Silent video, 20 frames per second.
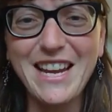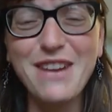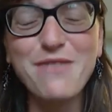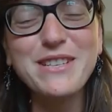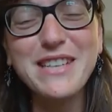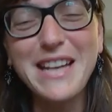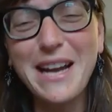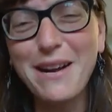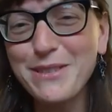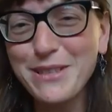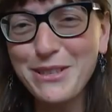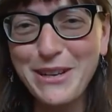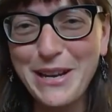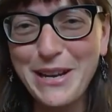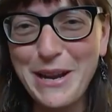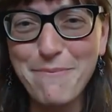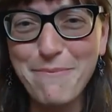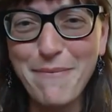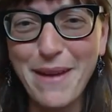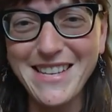It was
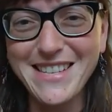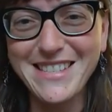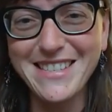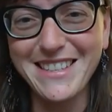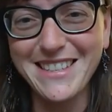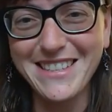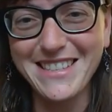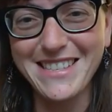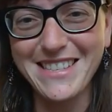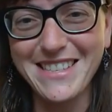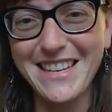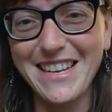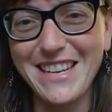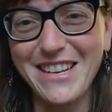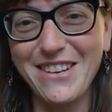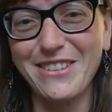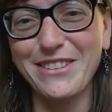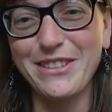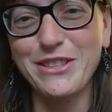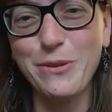absolutely amazing to
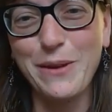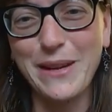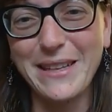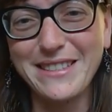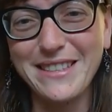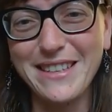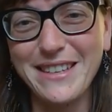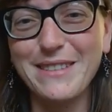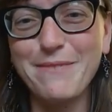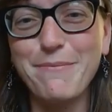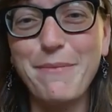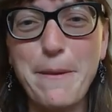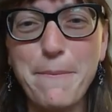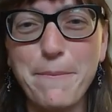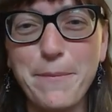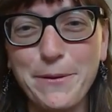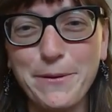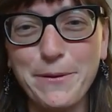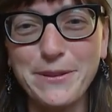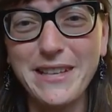see on Twitter
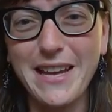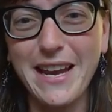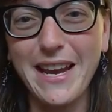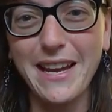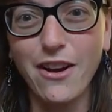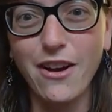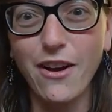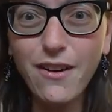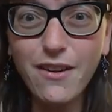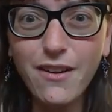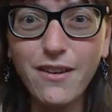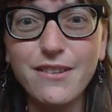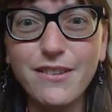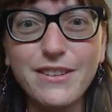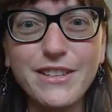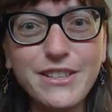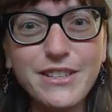people saying, oh,